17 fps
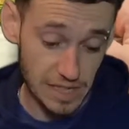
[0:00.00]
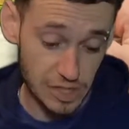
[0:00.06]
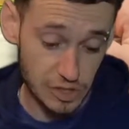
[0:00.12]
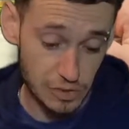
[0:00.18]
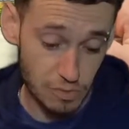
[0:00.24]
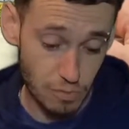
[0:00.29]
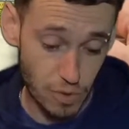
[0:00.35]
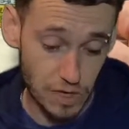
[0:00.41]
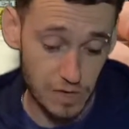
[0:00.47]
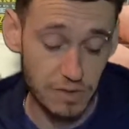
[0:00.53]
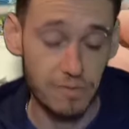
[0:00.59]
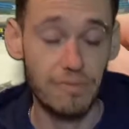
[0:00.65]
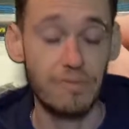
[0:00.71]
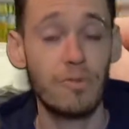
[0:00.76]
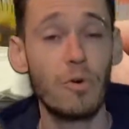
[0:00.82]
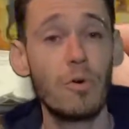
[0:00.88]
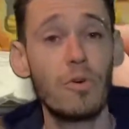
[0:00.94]
issue 1 of
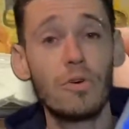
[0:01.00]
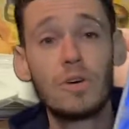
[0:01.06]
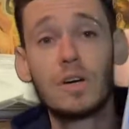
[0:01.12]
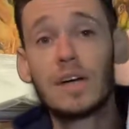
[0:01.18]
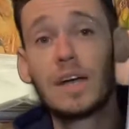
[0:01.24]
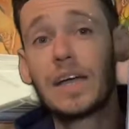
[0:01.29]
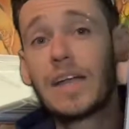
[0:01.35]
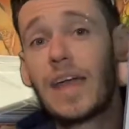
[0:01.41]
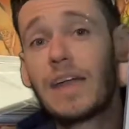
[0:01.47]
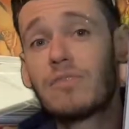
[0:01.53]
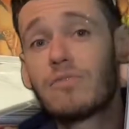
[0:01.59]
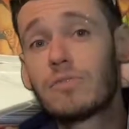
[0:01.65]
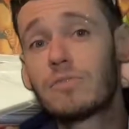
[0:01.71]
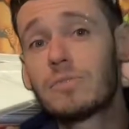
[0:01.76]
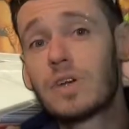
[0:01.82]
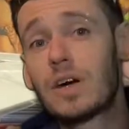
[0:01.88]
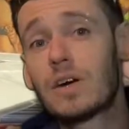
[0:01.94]
4, again
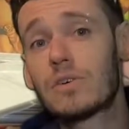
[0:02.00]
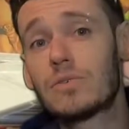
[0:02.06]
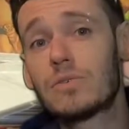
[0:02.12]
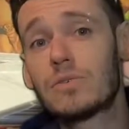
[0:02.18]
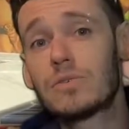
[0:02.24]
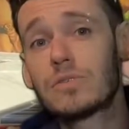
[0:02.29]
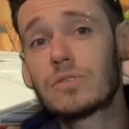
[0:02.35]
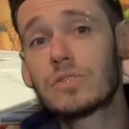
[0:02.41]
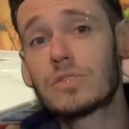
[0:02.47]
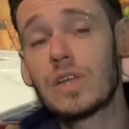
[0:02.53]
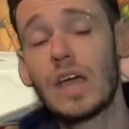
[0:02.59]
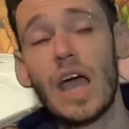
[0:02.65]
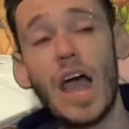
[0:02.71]
from Dark Horse.